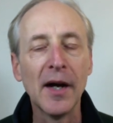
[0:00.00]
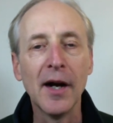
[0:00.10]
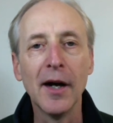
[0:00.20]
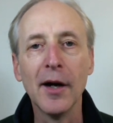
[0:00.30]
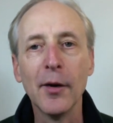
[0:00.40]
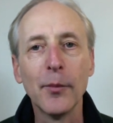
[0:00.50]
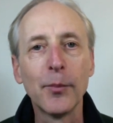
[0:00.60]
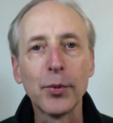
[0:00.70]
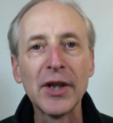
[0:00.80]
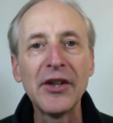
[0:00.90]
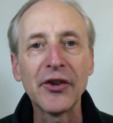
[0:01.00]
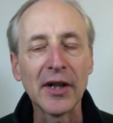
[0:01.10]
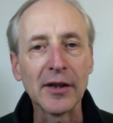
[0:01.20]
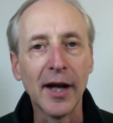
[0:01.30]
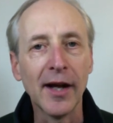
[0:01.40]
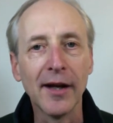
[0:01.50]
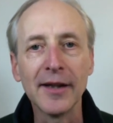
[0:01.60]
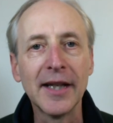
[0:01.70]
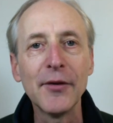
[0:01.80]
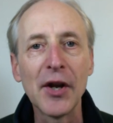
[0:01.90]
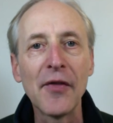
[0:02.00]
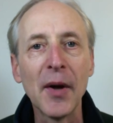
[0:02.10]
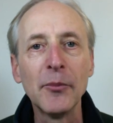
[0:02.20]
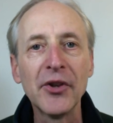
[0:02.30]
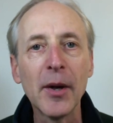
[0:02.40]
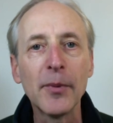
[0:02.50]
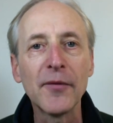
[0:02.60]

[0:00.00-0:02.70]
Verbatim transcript: uh, please uh, give it a thumbs up.